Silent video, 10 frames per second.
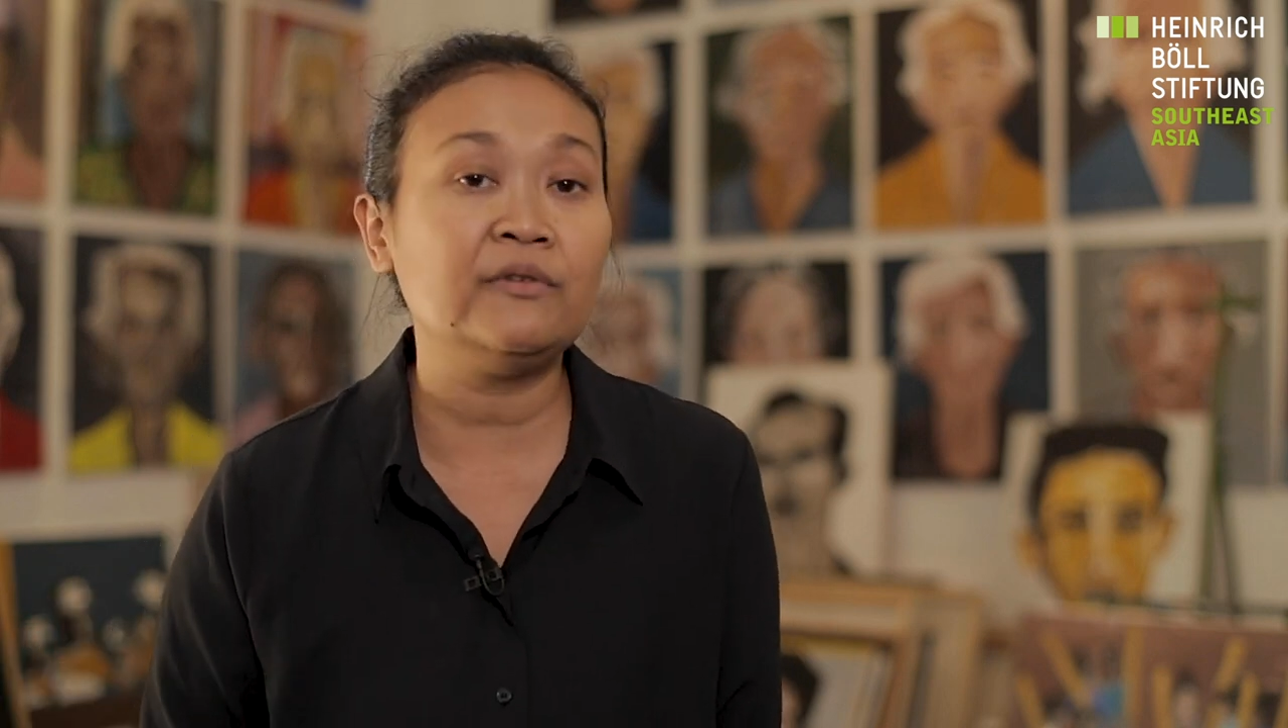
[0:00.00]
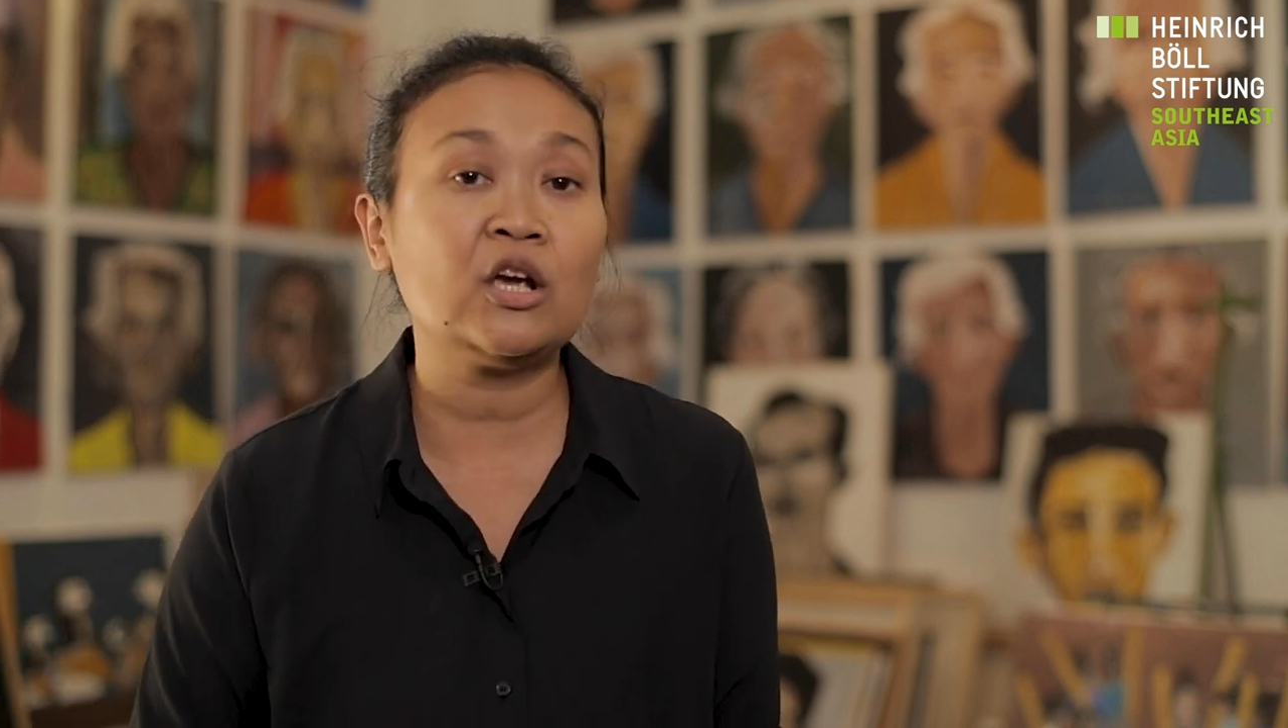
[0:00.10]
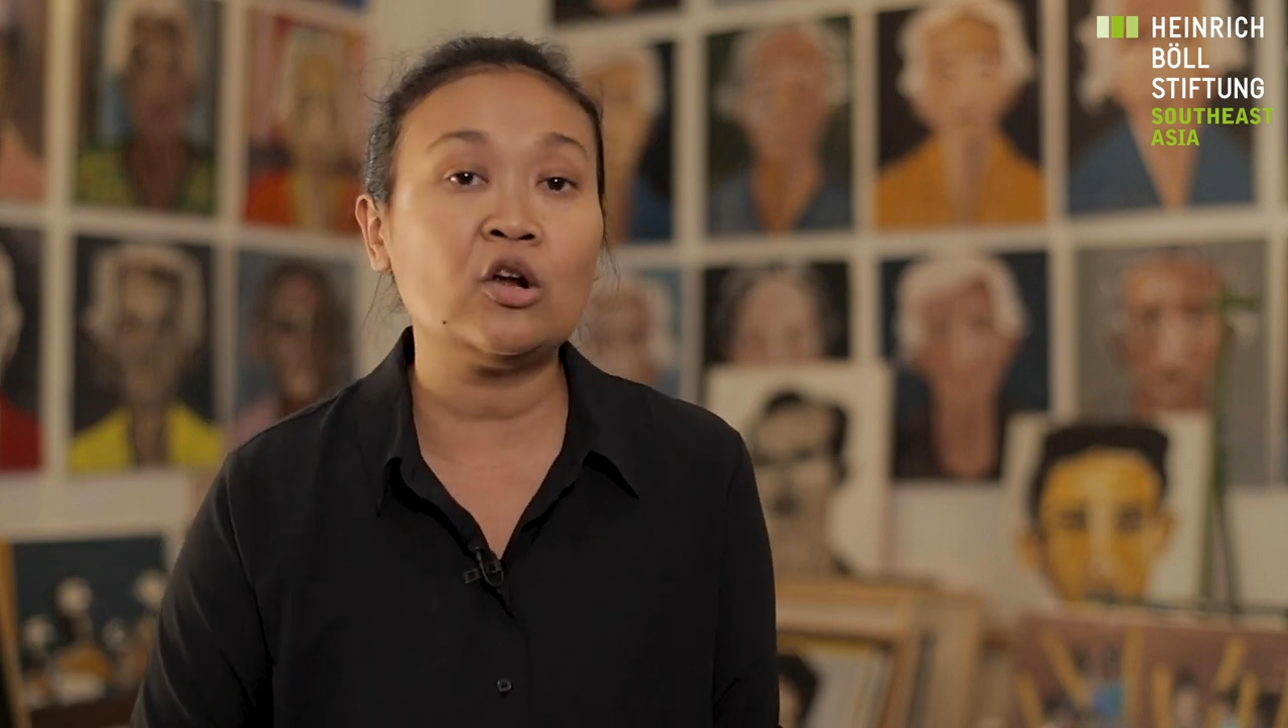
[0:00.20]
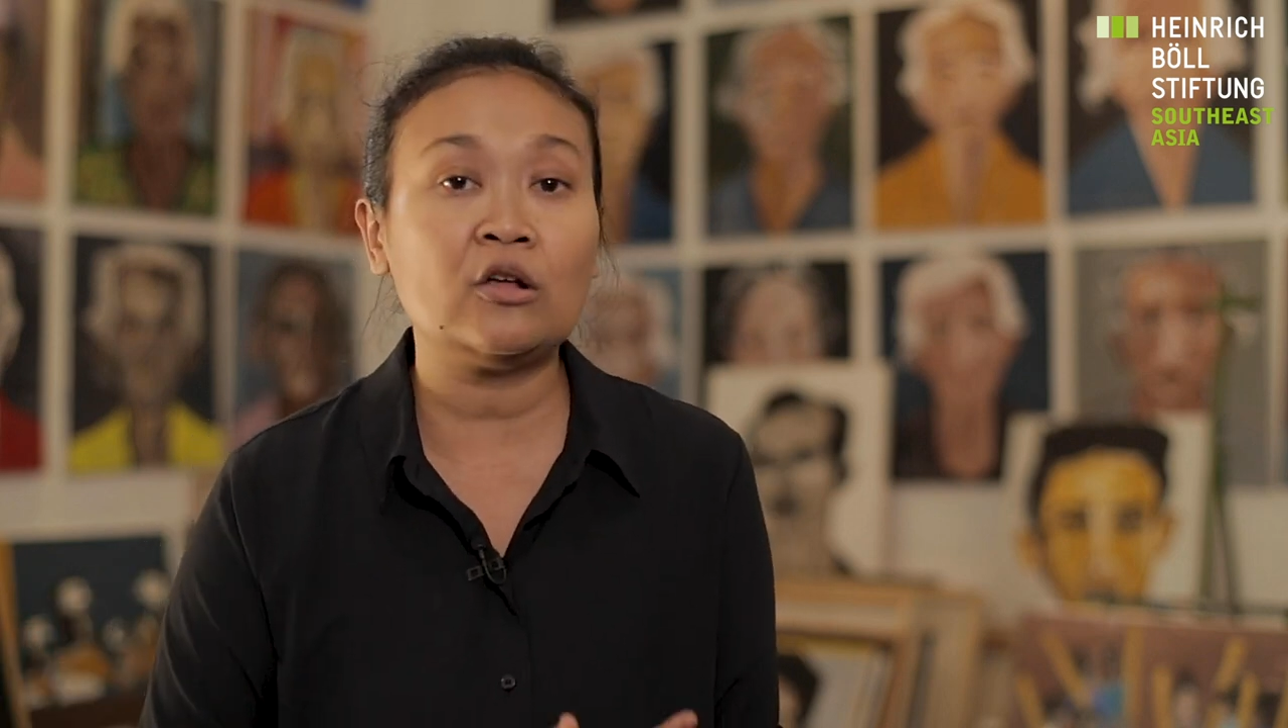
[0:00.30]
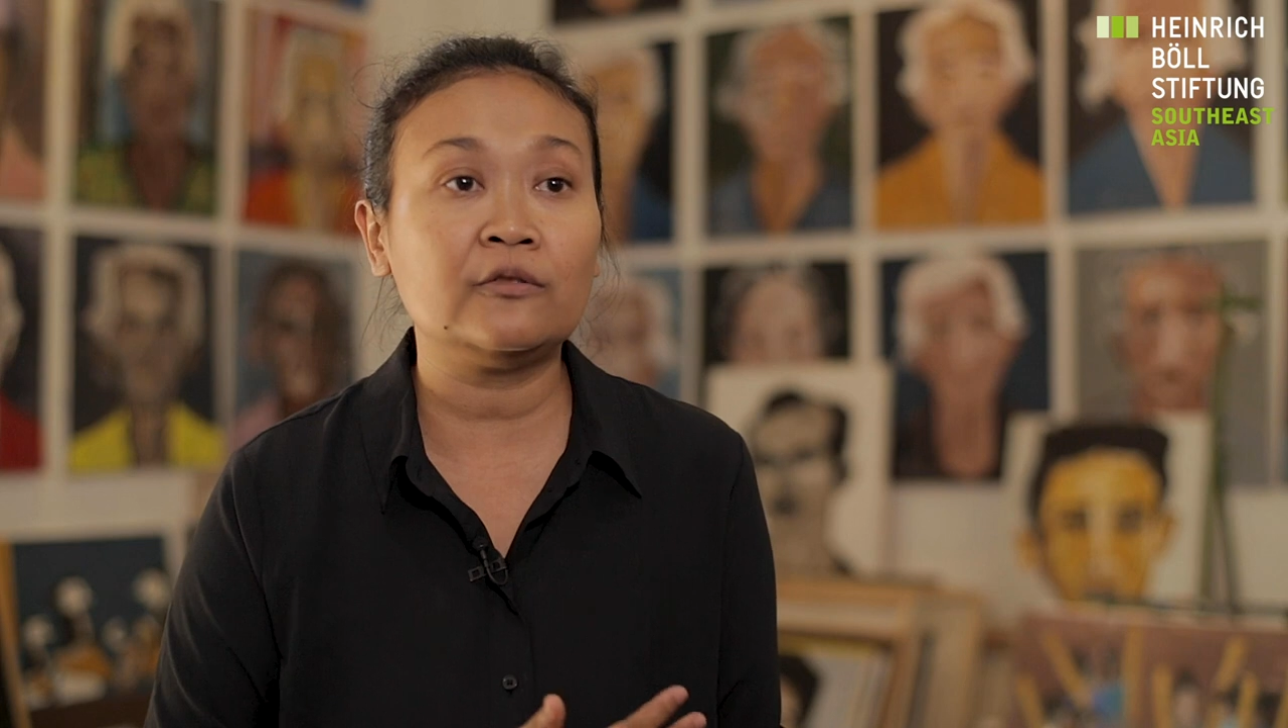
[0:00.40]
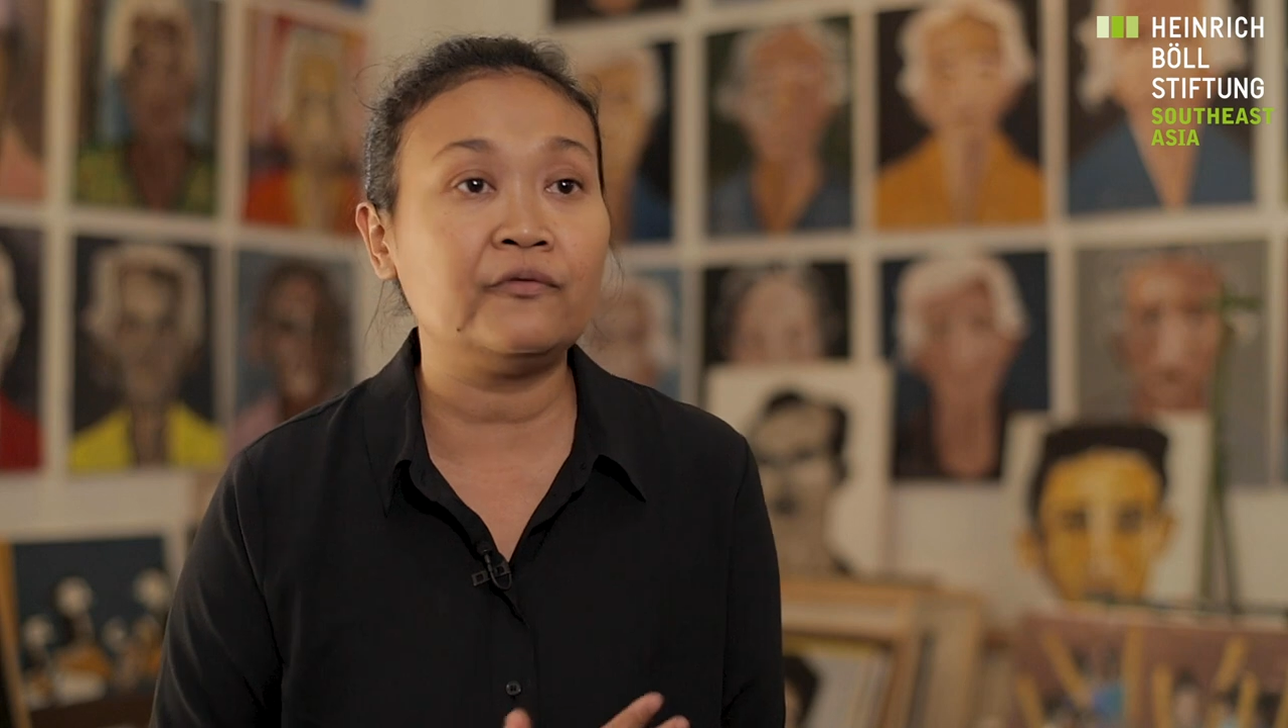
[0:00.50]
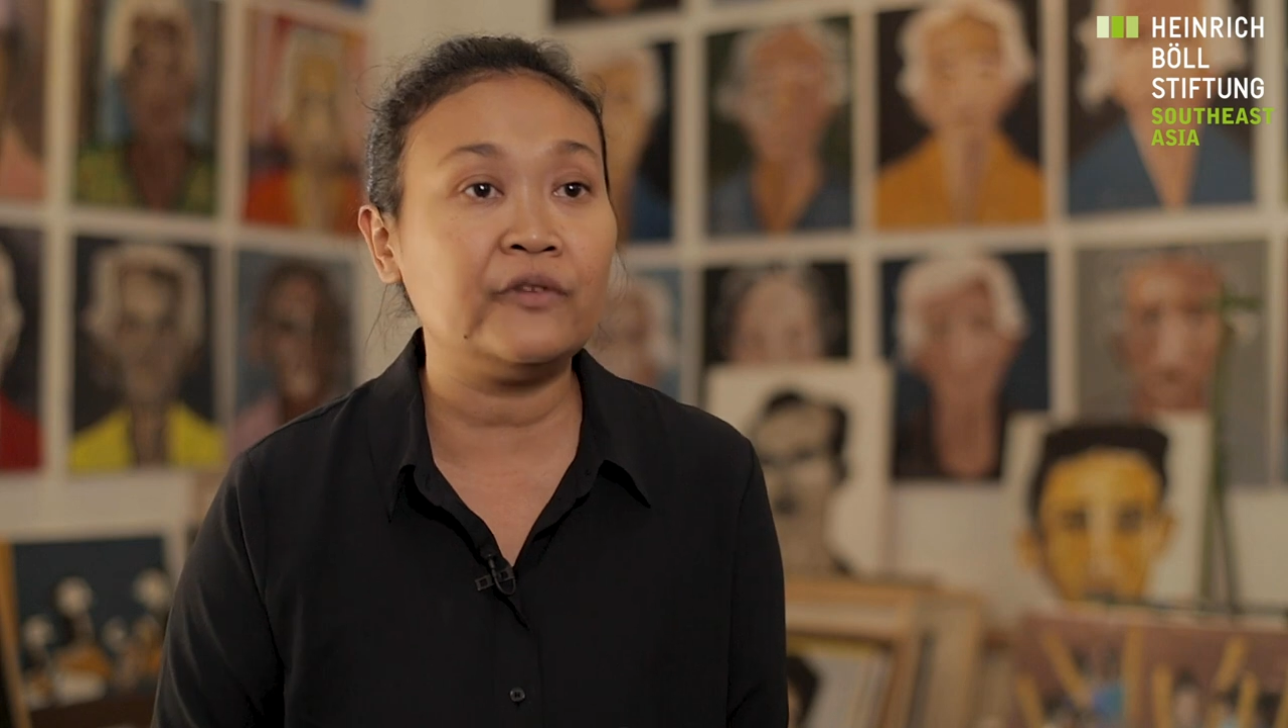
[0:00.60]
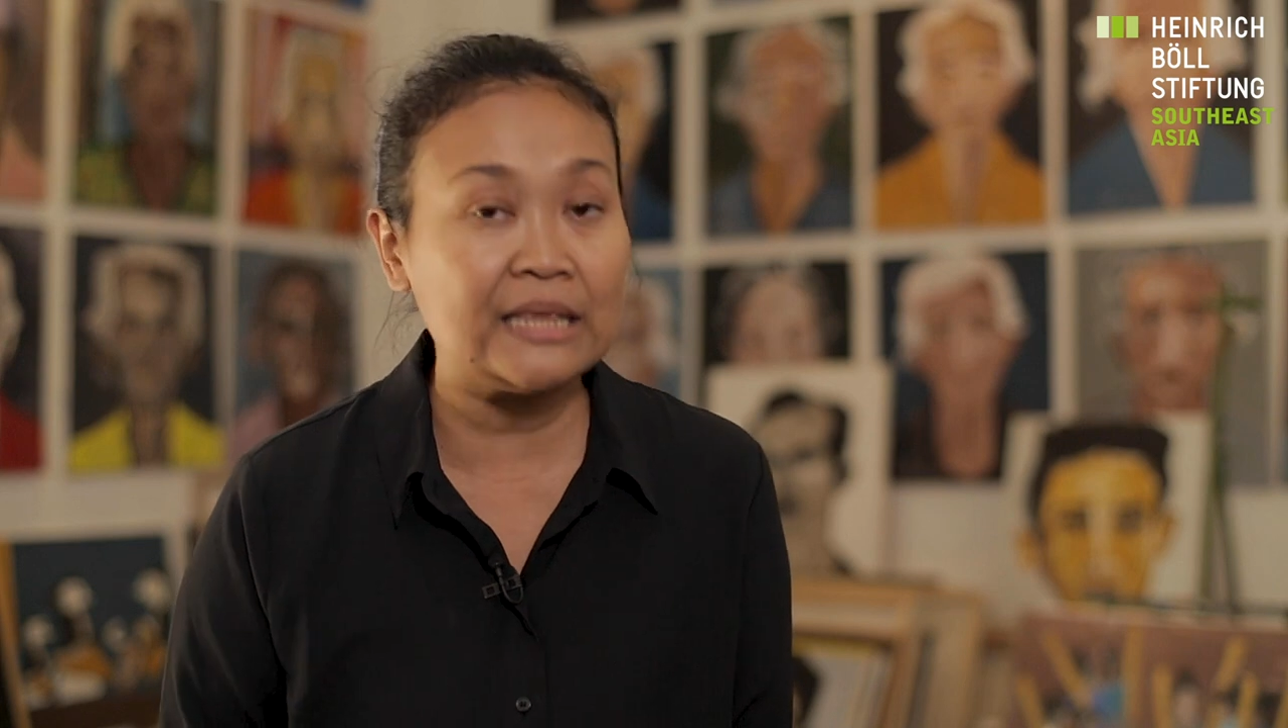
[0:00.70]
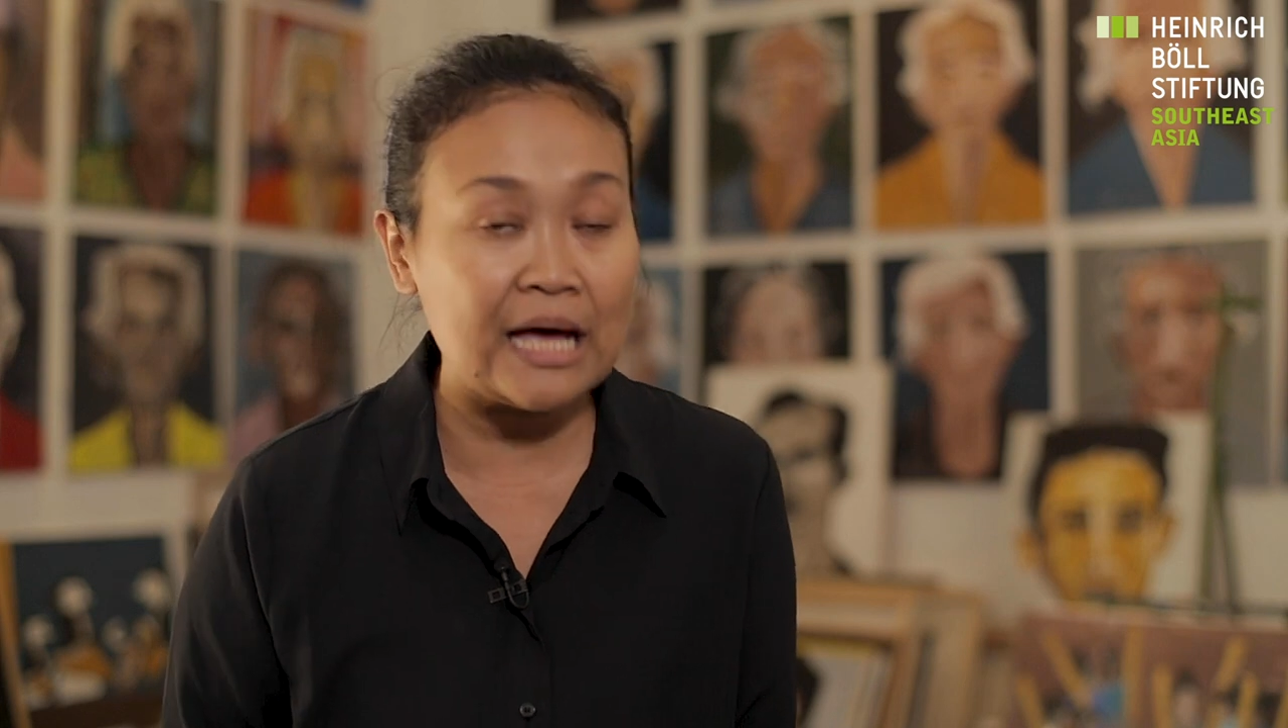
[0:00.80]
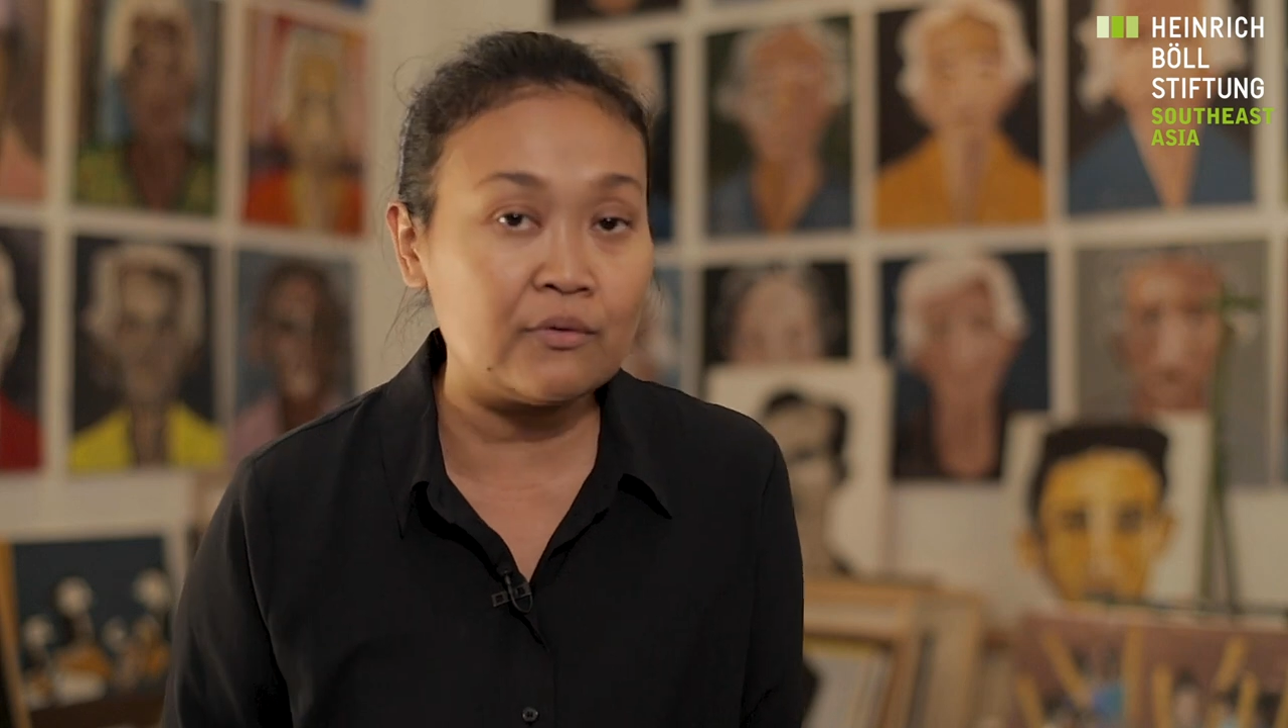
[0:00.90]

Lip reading: We cannot feed